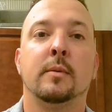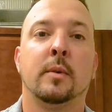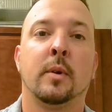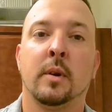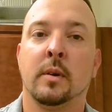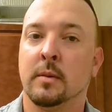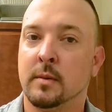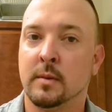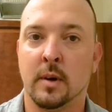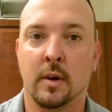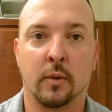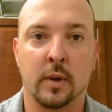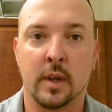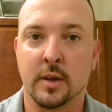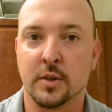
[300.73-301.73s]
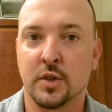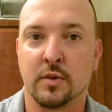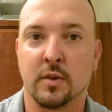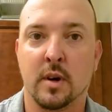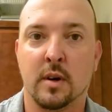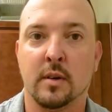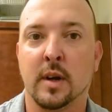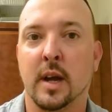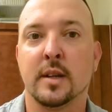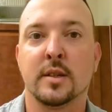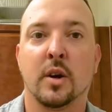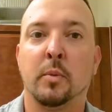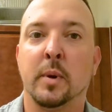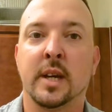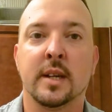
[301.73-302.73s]
We're only as strong as
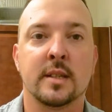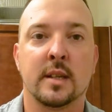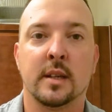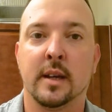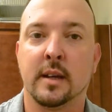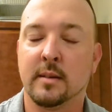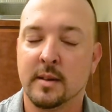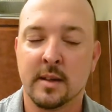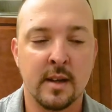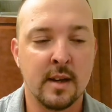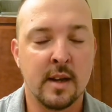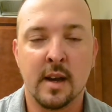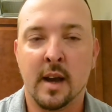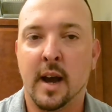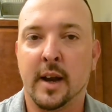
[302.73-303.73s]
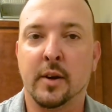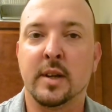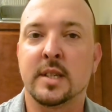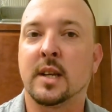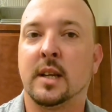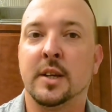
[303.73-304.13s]
our weakest link. I know it's